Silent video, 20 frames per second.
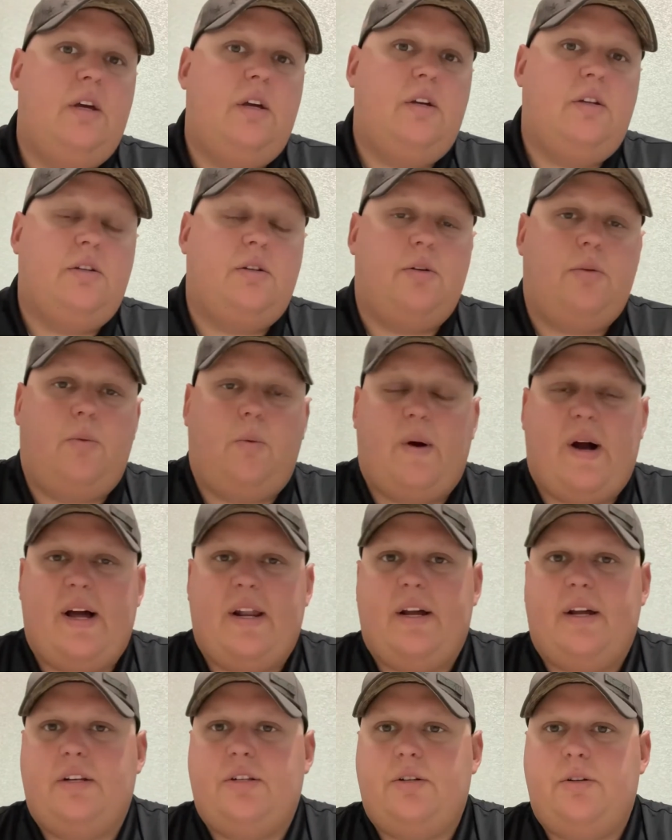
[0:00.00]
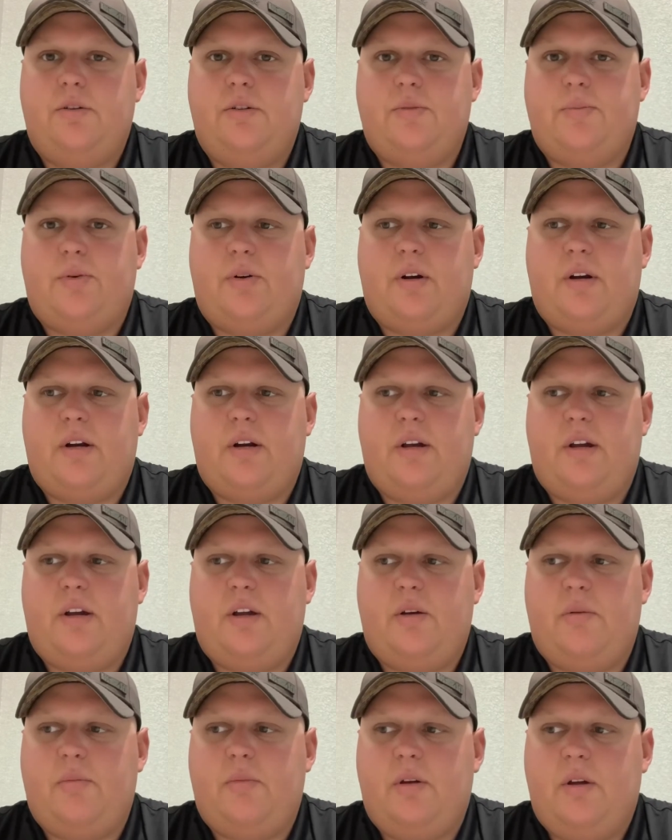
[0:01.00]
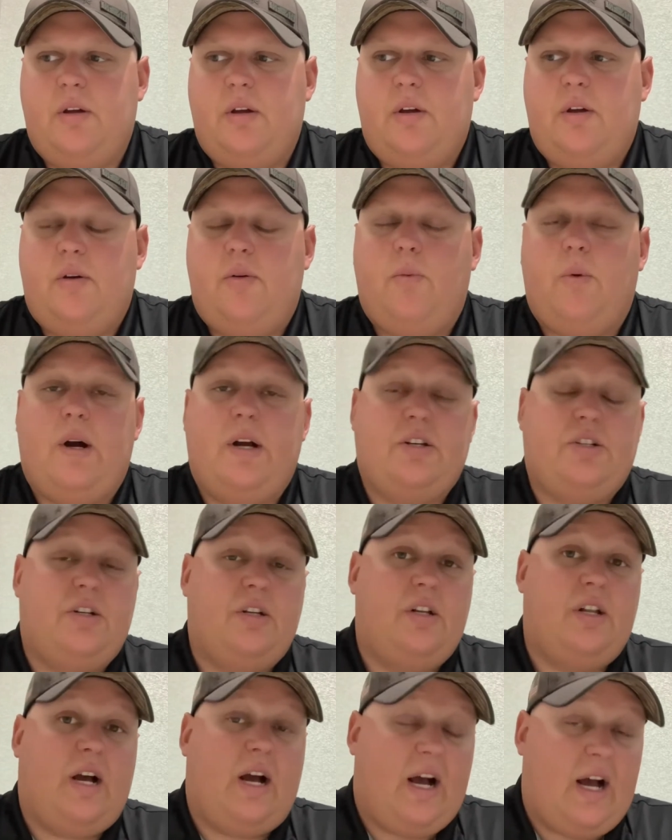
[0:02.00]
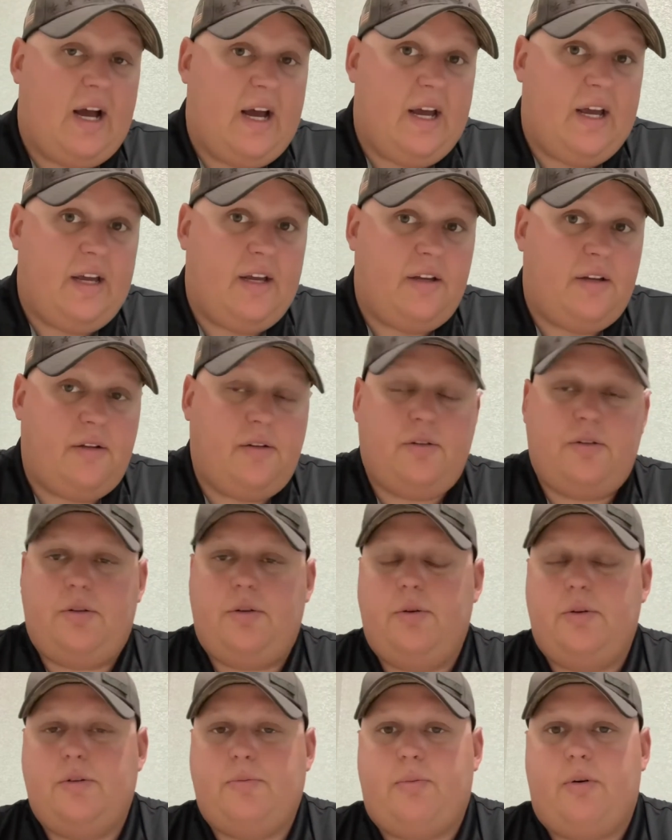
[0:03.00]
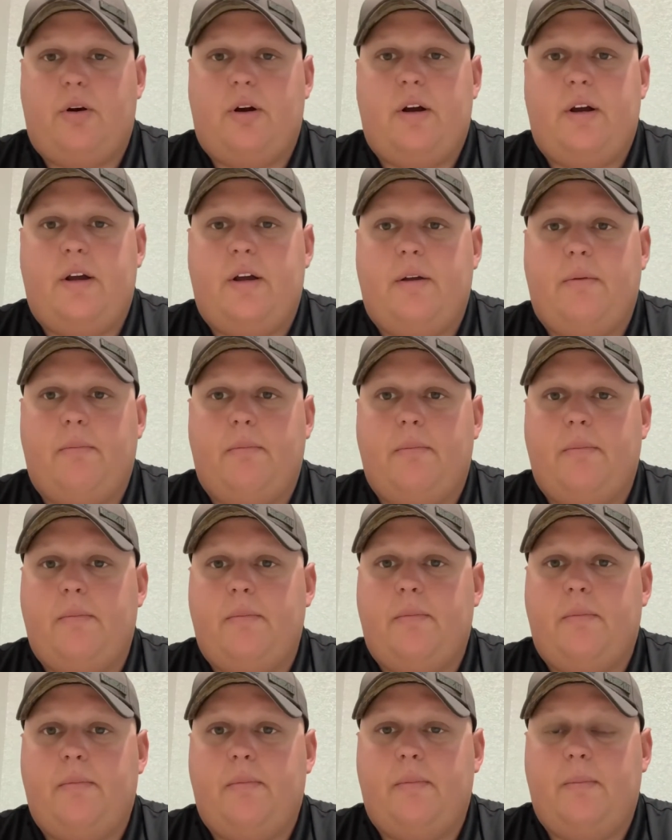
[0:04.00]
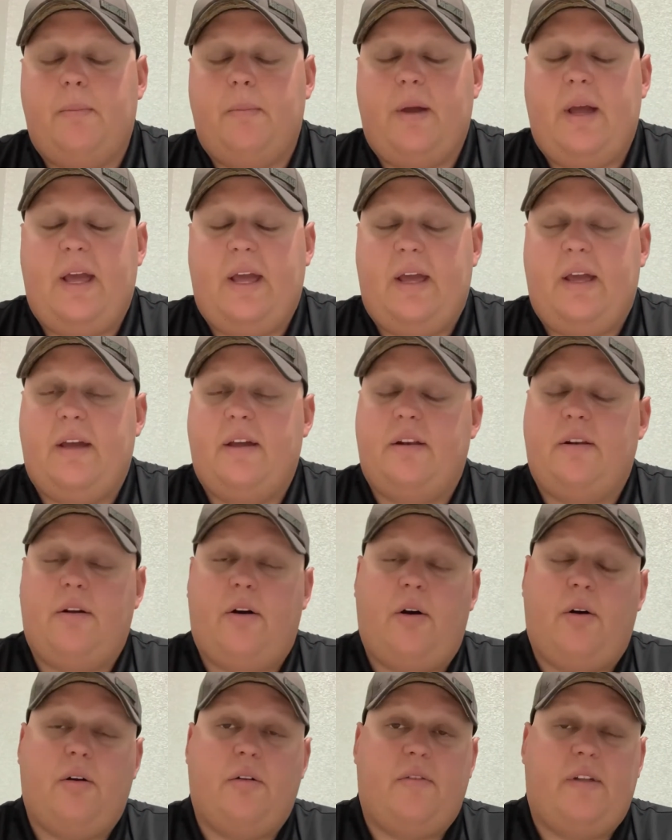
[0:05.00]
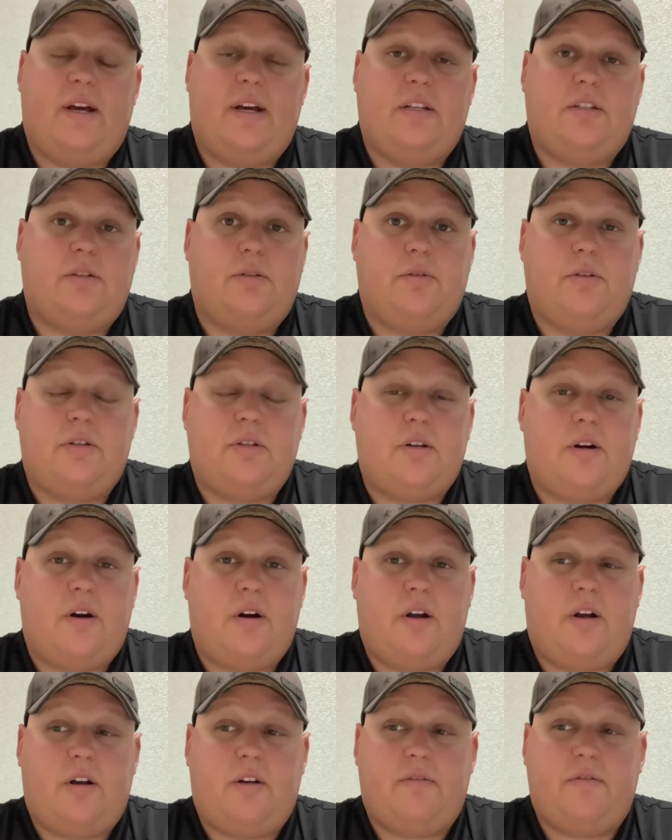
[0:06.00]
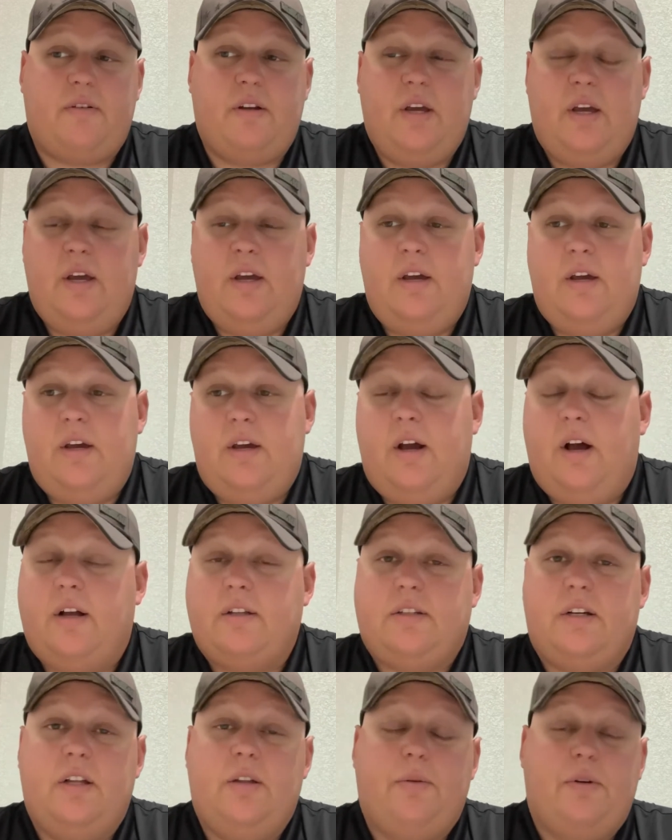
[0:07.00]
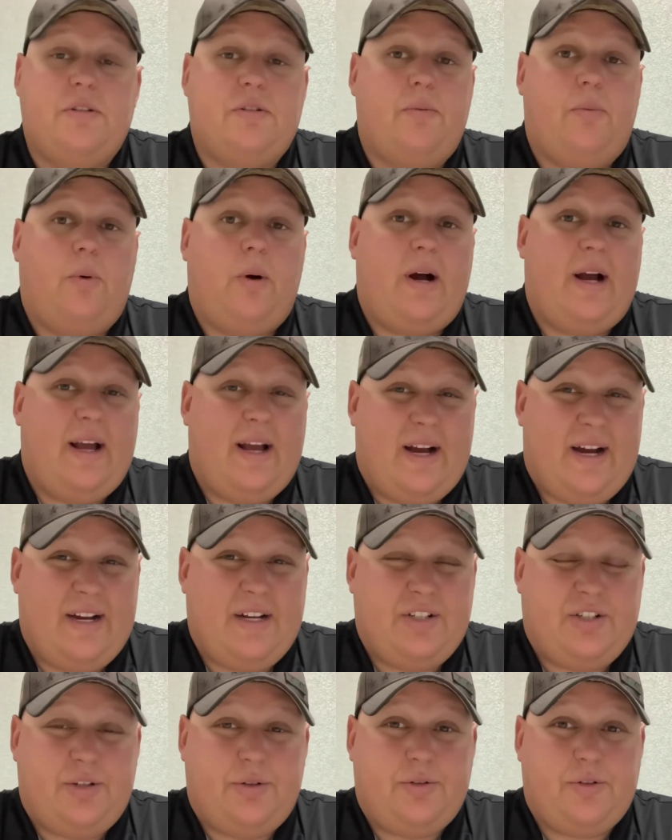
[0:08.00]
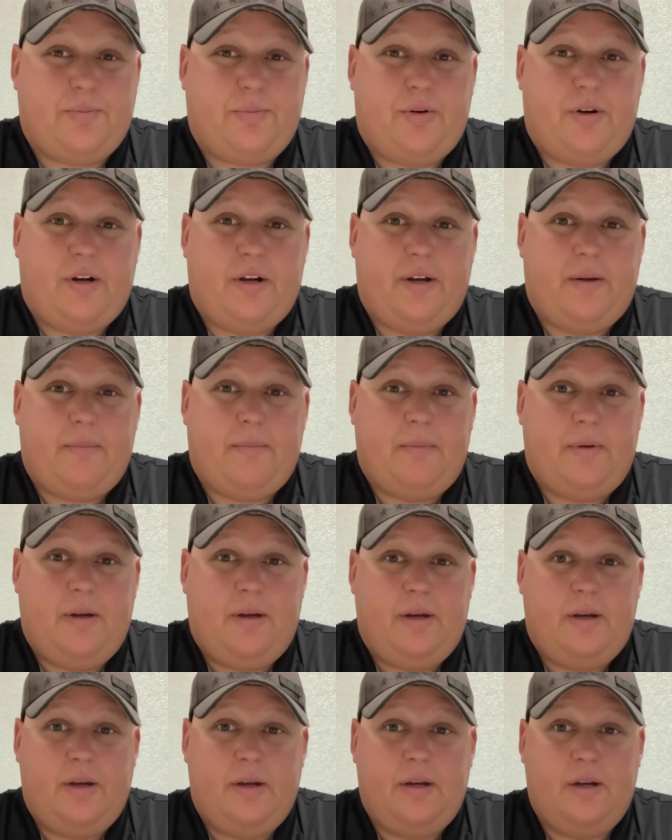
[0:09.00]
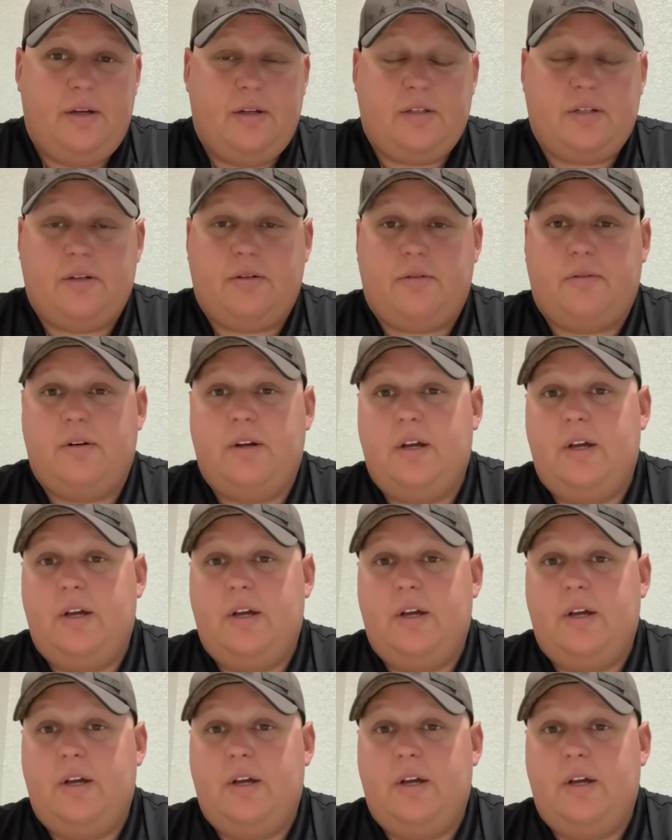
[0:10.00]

to why did I choose Prime? Why should I choose Prime? And all of that. So to start off, I'll tell you the reason why I chose Prime. So